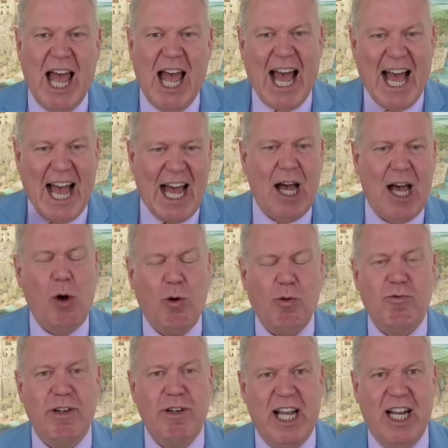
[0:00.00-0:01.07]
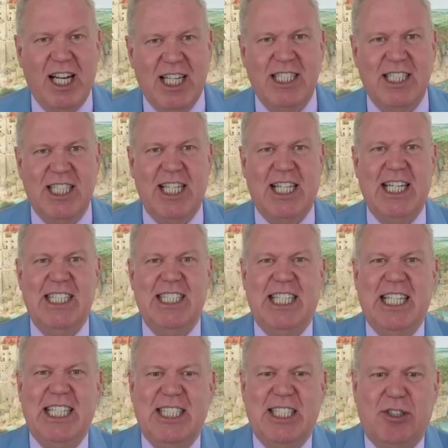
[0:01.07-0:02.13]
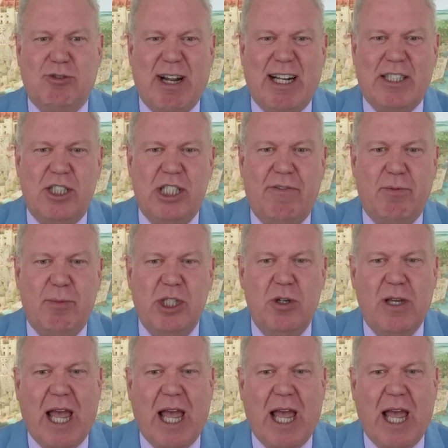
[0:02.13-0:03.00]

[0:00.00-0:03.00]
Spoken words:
How realistic is his strategy from a